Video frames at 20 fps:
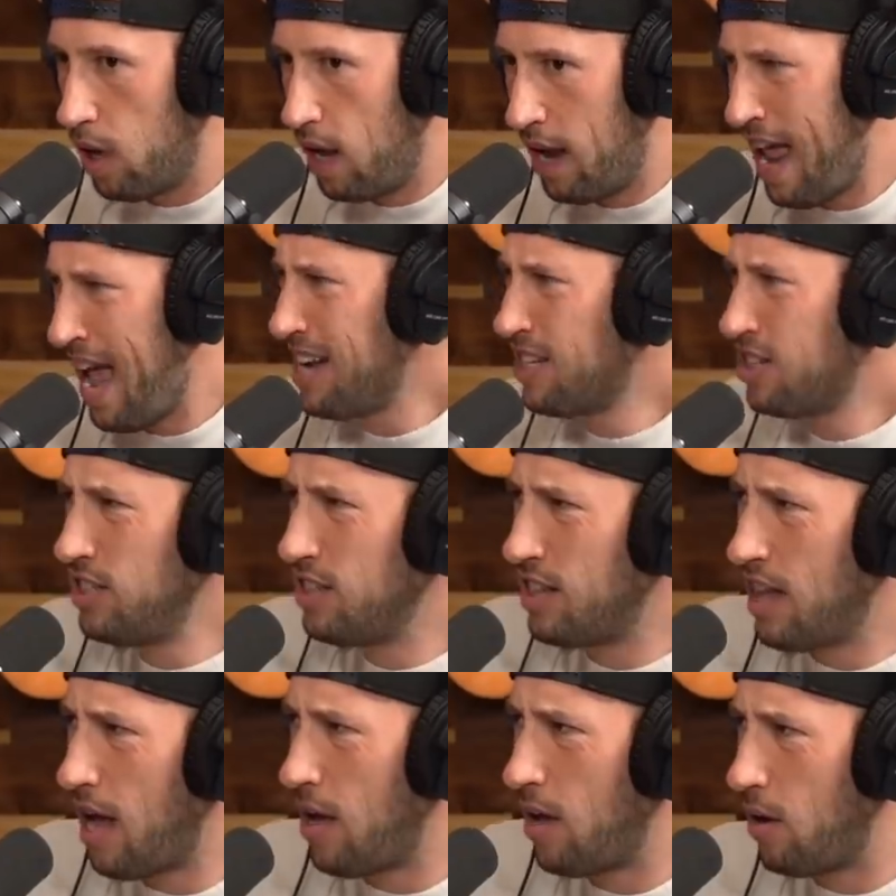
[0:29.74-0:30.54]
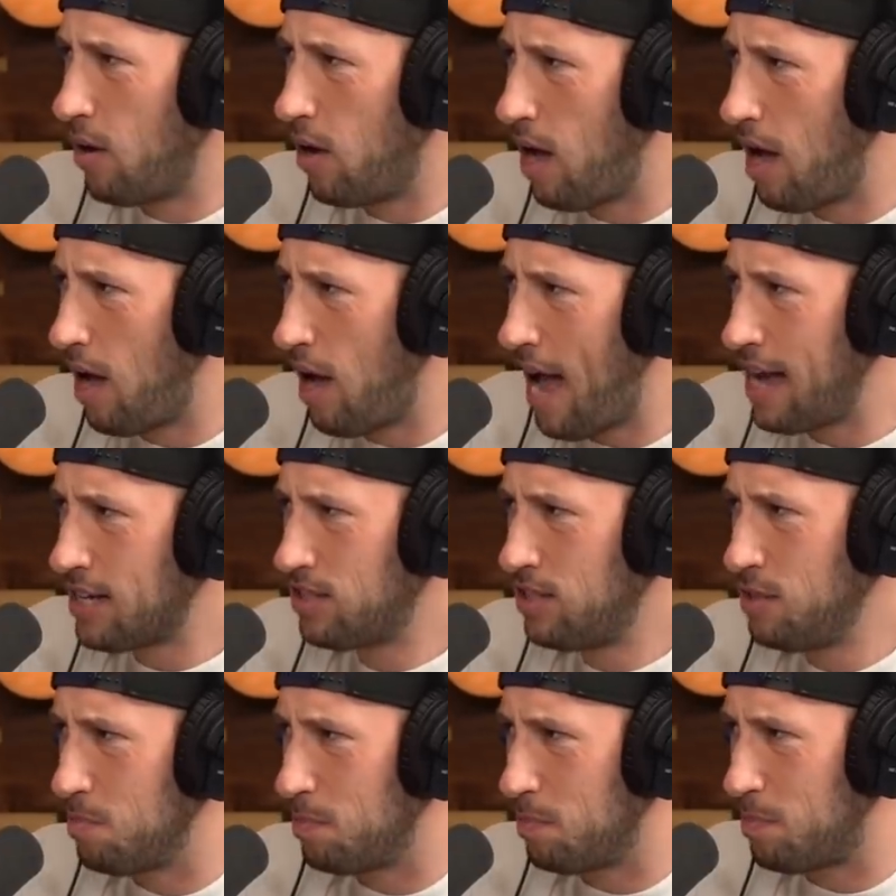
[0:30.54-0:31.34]
And actually, that it was fun. Though.
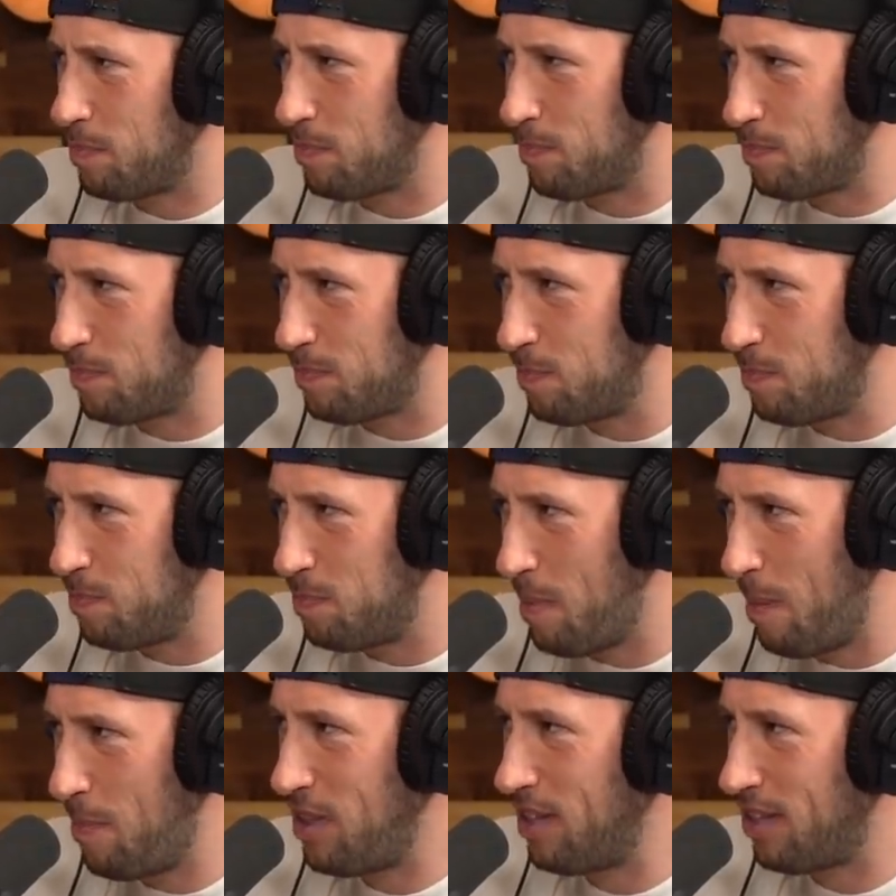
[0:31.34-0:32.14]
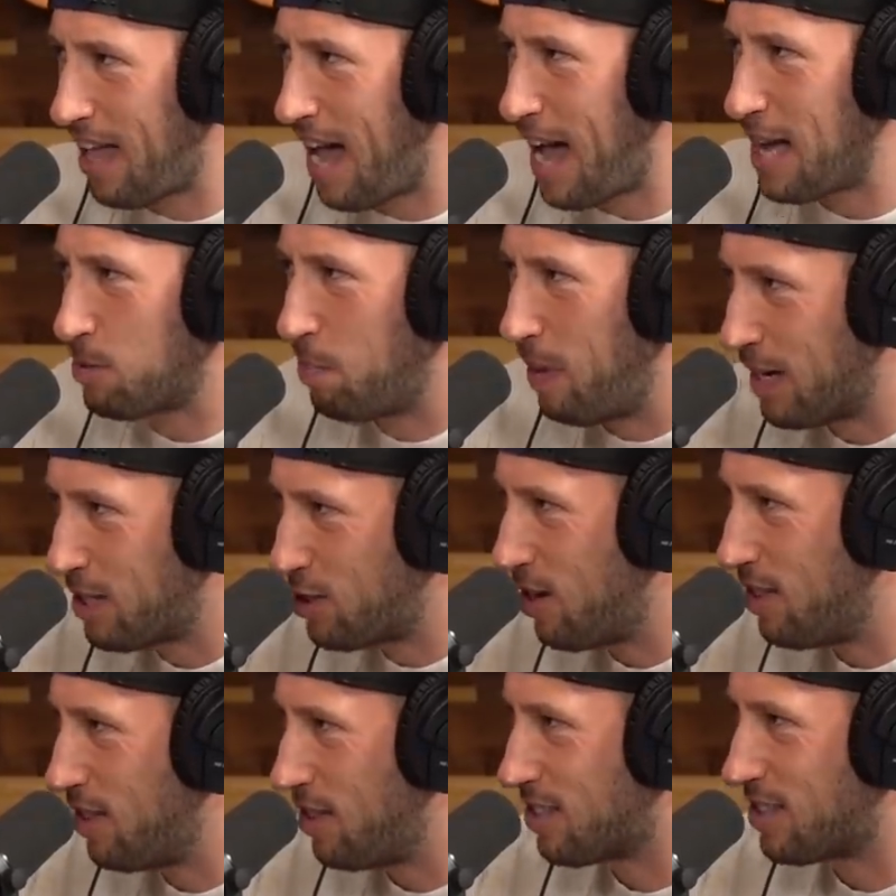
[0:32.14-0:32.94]
Actually, remember the last
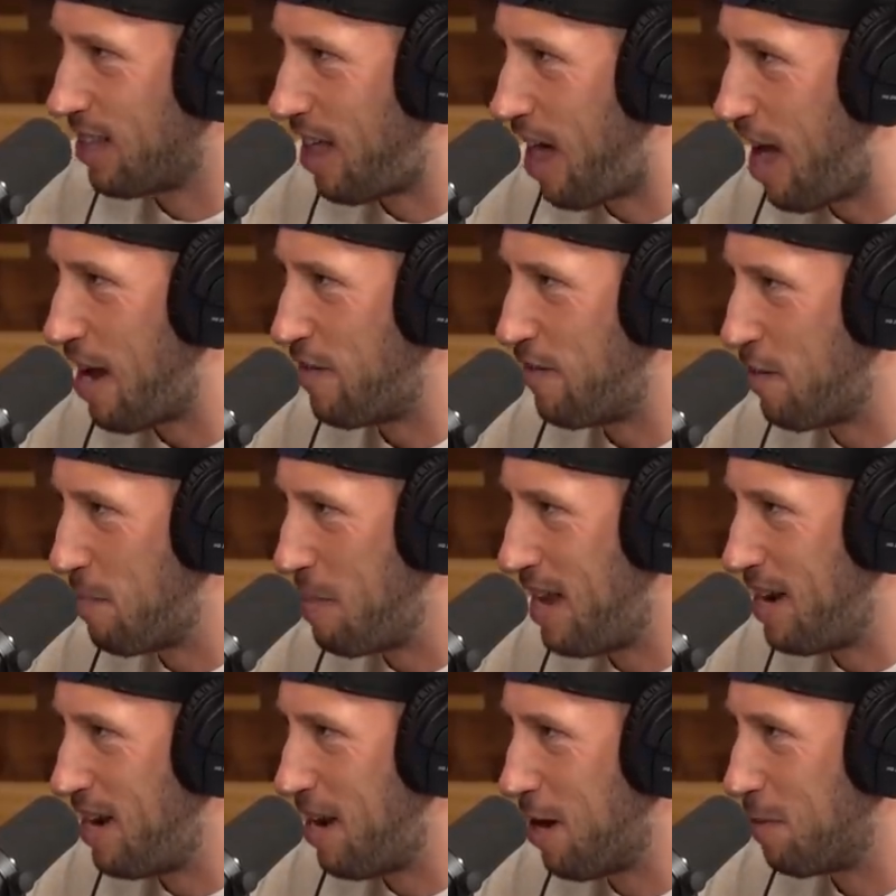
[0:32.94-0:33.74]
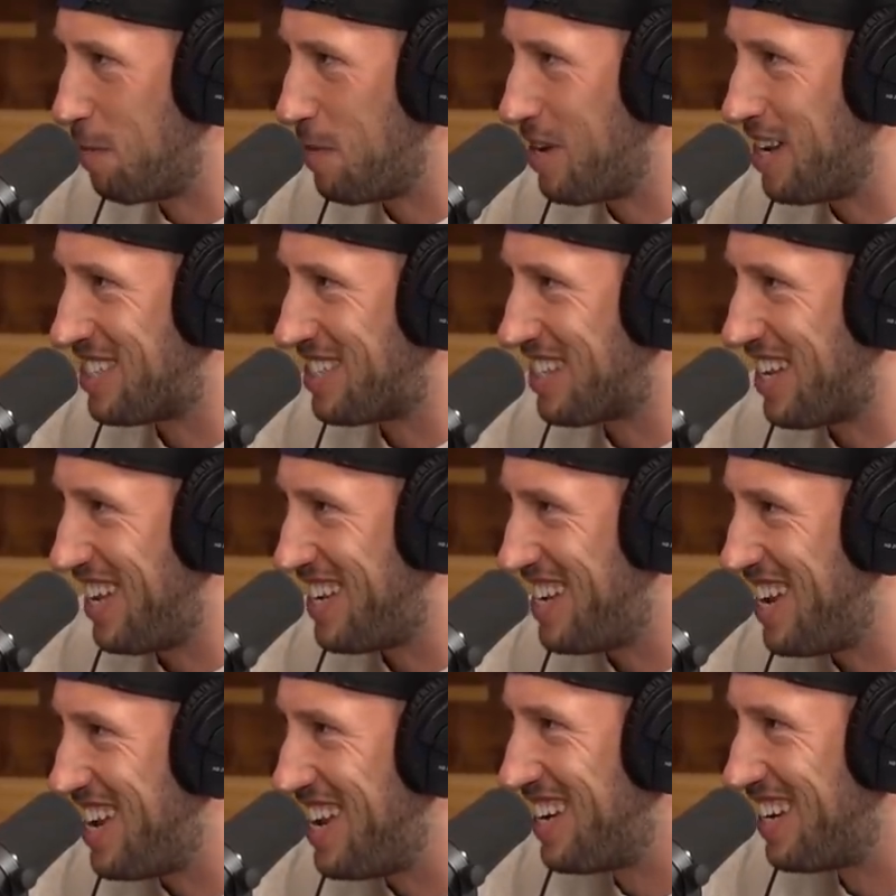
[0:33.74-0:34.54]
picture on the slide from that night with me and
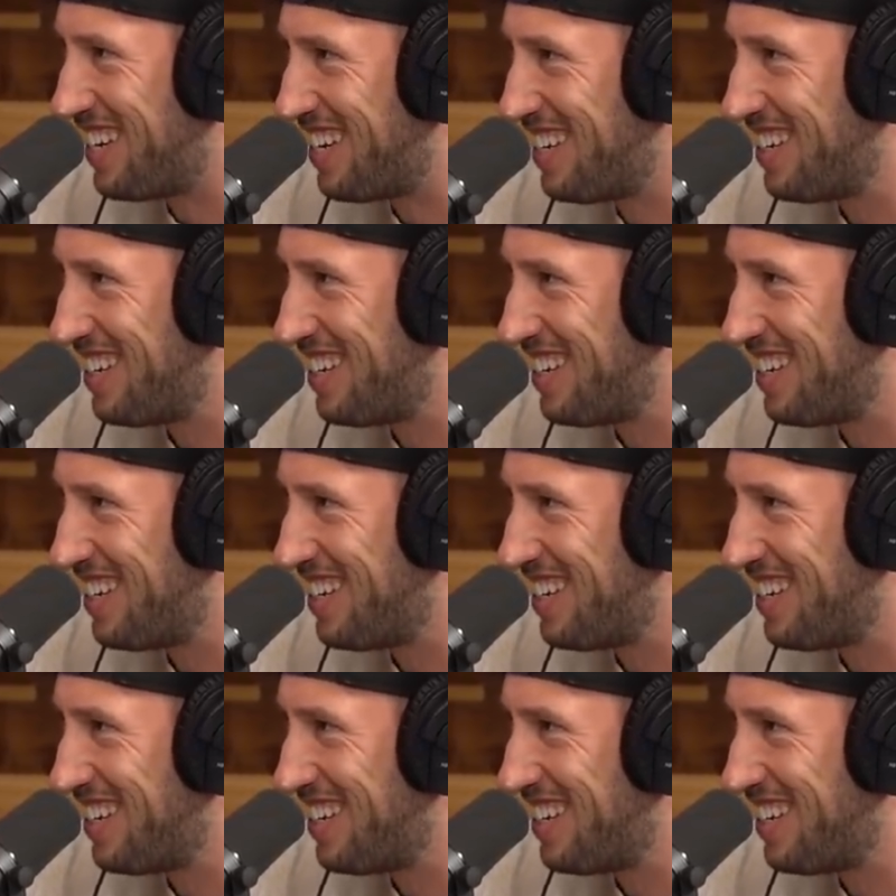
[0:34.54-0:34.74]
Sandy?